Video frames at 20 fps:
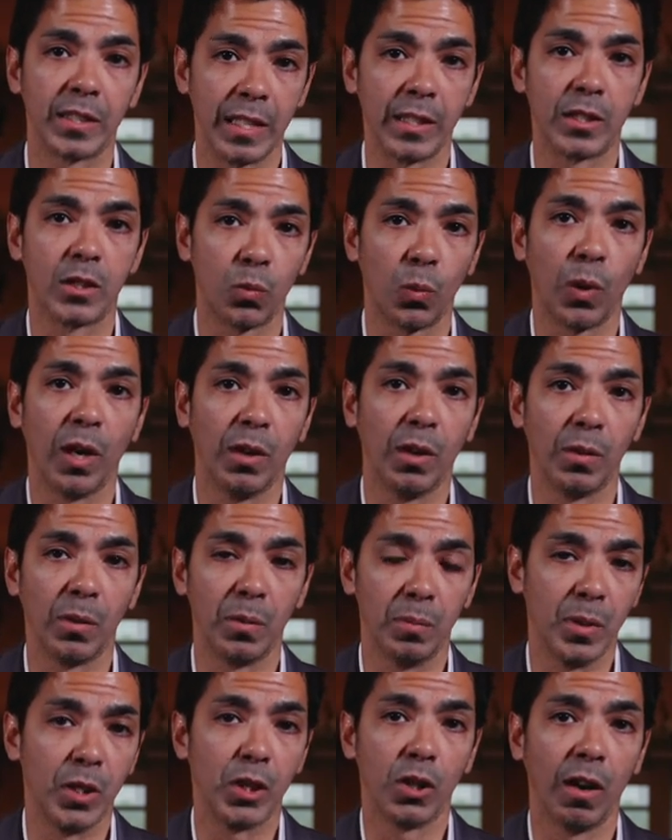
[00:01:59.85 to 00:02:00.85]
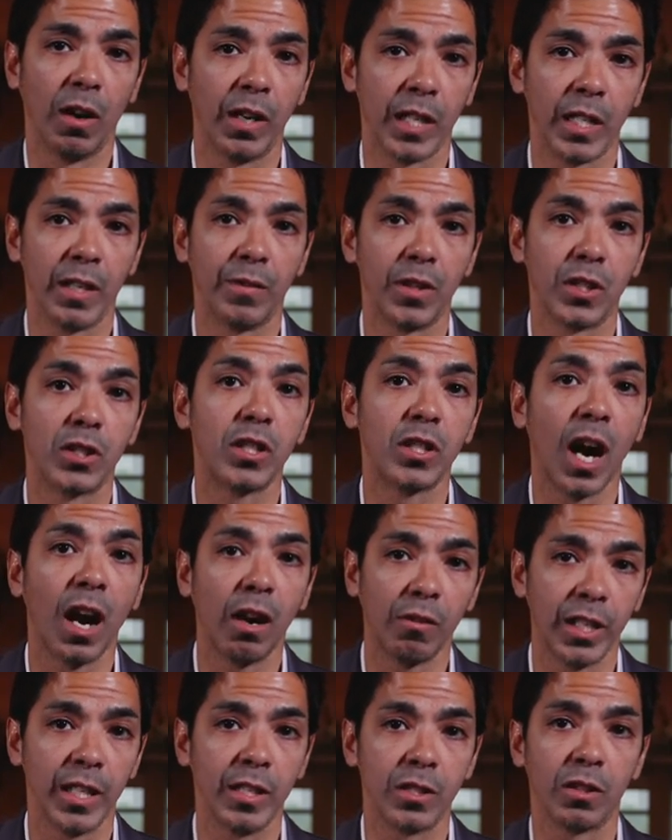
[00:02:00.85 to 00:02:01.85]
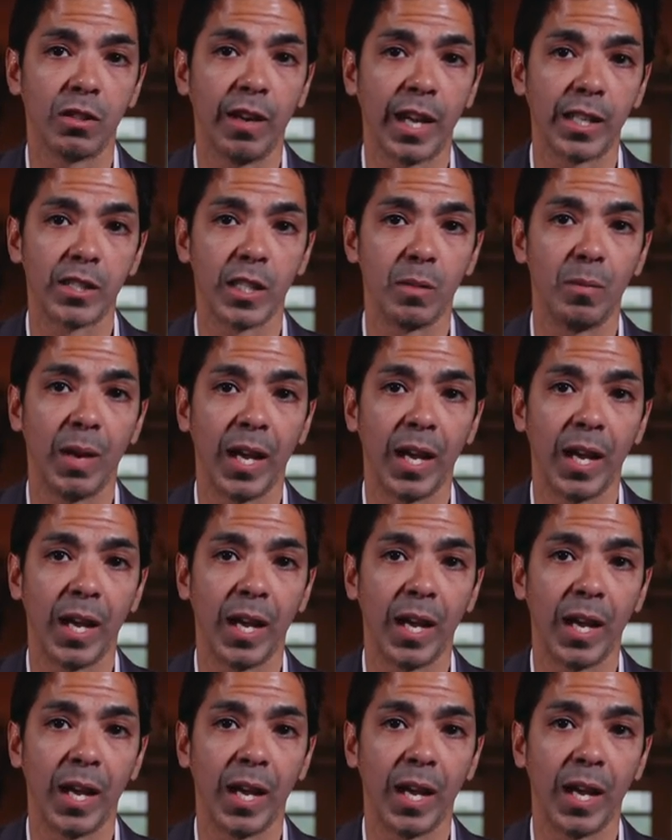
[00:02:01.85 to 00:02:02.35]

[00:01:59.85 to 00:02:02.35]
It's where the majority of the saris are actually